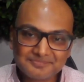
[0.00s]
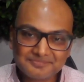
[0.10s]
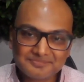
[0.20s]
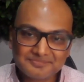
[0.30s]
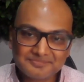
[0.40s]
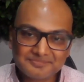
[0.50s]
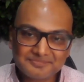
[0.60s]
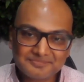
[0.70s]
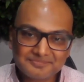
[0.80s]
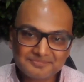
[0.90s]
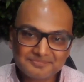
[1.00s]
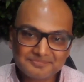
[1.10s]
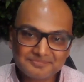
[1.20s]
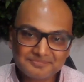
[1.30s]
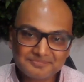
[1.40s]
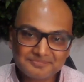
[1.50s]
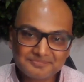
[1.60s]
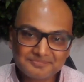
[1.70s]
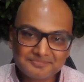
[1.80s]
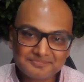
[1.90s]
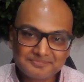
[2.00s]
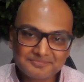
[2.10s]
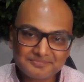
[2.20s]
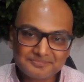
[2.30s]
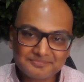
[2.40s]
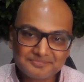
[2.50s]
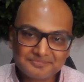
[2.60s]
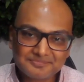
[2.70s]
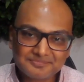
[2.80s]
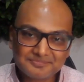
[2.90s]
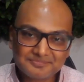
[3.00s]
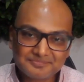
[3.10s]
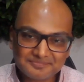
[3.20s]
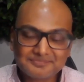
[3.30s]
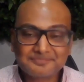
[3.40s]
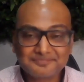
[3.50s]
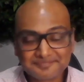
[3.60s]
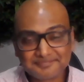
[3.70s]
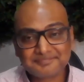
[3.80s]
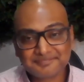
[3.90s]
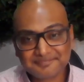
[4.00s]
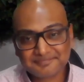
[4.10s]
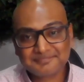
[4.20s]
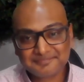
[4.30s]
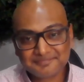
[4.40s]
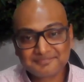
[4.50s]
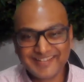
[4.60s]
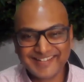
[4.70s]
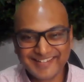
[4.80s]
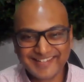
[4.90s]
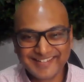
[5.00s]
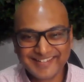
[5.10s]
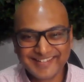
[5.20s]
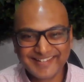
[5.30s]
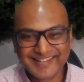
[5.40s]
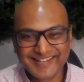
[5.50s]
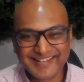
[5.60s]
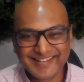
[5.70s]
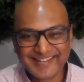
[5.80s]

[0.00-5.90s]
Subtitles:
(not speaking)